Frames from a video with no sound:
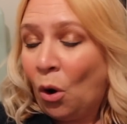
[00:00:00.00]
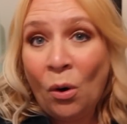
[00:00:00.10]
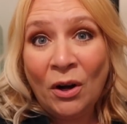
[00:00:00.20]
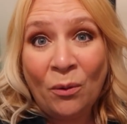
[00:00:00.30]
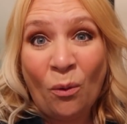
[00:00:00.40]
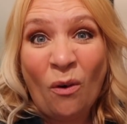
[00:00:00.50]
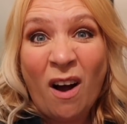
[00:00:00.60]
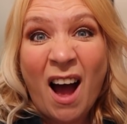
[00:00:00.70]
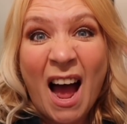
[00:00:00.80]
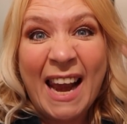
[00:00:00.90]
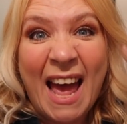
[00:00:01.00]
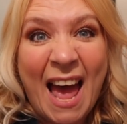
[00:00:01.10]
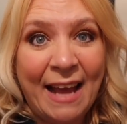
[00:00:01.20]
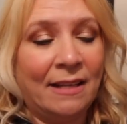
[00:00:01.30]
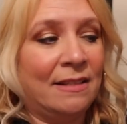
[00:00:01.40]
All in all, an
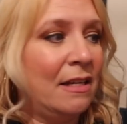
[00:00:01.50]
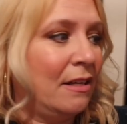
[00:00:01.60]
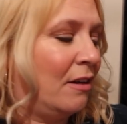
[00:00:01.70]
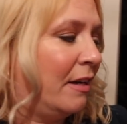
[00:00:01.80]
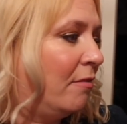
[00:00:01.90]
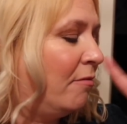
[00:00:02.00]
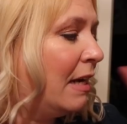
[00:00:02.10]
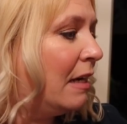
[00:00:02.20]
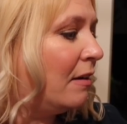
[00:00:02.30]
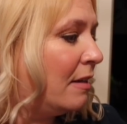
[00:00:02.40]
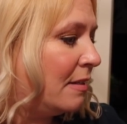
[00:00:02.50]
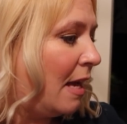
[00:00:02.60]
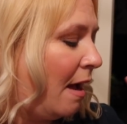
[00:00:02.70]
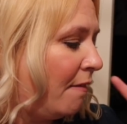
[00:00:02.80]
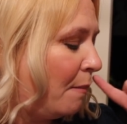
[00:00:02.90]
excellent night. Really nice
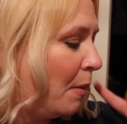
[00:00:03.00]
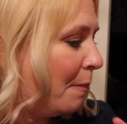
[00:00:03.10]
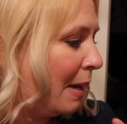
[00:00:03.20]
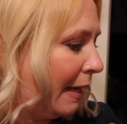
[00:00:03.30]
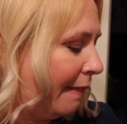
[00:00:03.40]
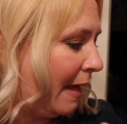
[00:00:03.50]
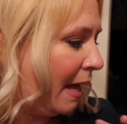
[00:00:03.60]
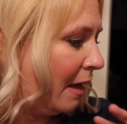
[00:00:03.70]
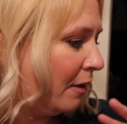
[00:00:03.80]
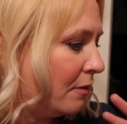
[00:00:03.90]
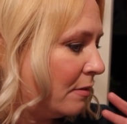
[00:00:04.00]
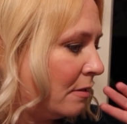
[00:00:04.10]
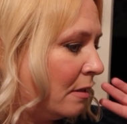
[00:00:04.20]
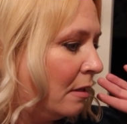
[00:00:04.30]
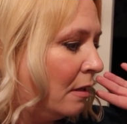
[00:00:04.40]
to have Mum back in the
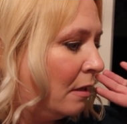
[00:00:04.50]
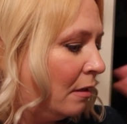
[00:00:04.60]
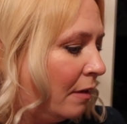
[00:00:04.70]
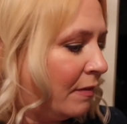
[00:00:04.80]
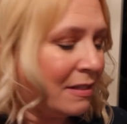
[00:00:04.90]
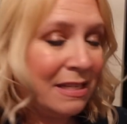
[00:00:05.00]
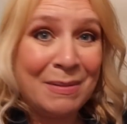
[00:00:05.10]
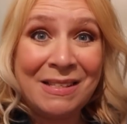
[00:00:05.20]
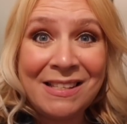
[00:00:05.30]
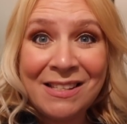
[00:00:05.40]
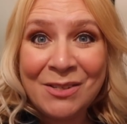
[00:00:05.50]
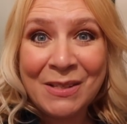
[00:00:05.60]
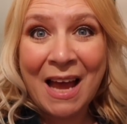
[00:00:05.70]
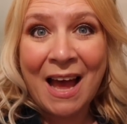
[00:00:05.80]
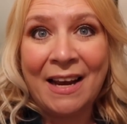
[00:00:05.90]
house. Lovely to see my sister
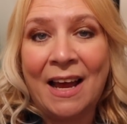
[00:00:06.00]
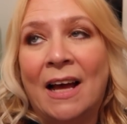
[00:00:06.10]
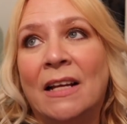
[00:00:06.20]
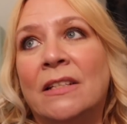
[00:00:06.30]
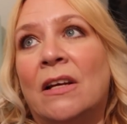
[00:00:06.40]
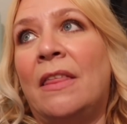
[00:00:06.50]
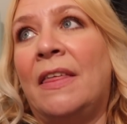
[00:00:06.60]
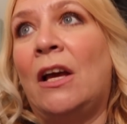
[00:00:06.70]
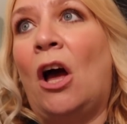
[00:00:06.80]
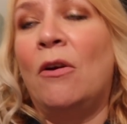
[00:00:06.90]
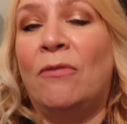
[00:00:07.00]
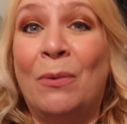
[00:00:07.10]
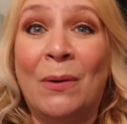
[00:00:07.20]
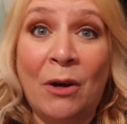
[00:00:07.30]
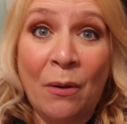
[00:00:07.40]
again. And I think
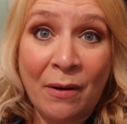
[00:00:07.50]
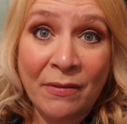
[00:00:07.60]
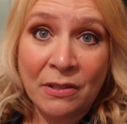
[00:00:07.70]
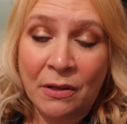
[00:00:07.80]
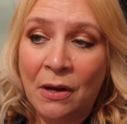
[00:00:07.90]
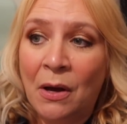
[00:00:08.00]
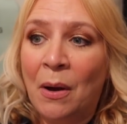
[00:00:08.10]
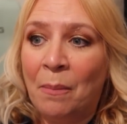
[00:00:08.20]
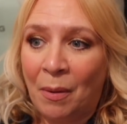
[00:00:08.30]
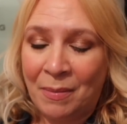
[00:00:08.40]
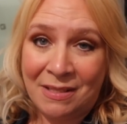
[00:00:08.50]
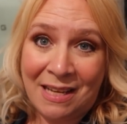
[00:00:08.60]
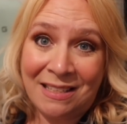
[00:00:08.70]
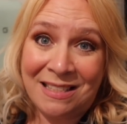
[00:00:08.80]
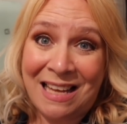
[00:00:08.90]
hopefully we'll go over to Mum and
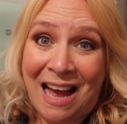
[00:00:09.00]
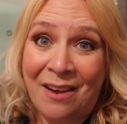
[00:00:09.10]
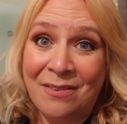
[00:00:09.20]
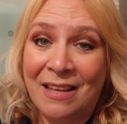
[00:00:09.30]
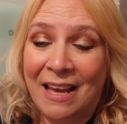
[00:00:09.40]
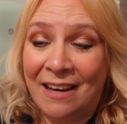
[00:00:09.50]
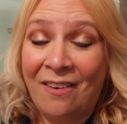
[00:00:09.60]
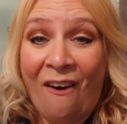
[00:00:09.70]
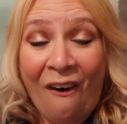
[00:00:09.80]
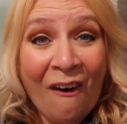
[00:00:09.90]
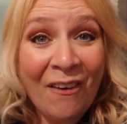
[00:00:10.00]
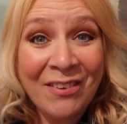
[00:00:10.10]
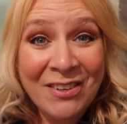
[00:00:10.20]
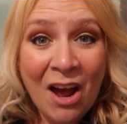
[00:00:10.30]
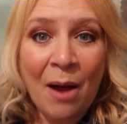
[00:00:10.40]
Dad's house in
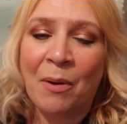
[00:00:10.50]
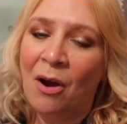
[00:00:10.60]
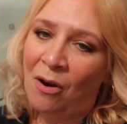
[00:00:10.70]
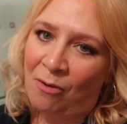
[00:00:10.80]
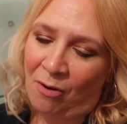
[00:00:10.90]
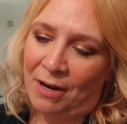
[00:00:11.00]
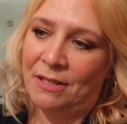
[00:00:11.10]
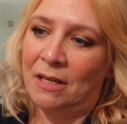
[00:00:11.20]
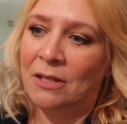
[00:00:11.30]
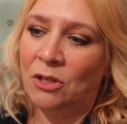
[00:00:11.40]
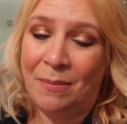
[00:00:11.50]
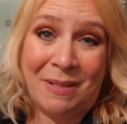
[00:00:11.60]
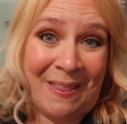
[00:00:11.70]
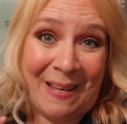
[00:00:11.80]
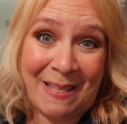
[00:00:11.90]
half term. Right, time
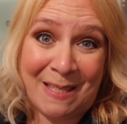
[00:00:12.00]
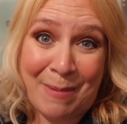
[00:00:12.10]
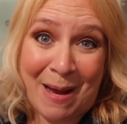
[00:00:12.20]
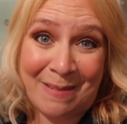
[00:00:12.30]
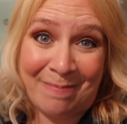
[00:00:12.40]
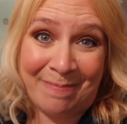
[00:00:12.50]
to get the kids to bed.